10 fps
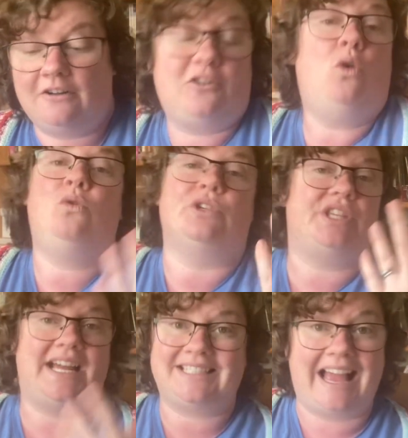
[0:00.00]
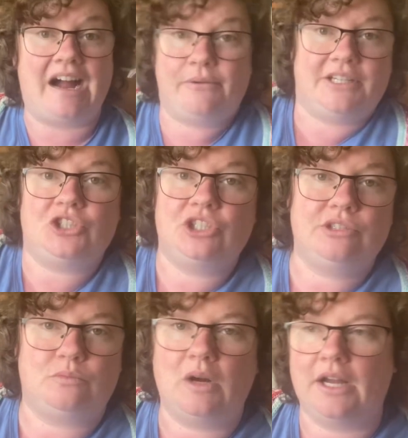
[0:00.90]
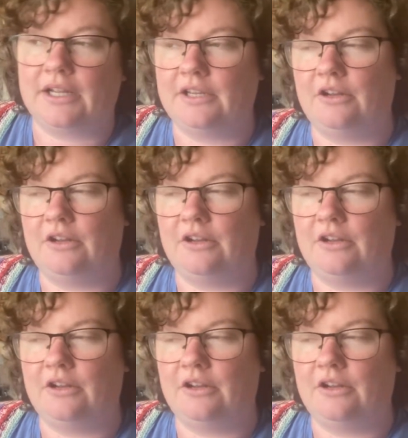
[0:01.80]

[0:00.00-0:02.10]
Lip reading: of course, that's how it should work.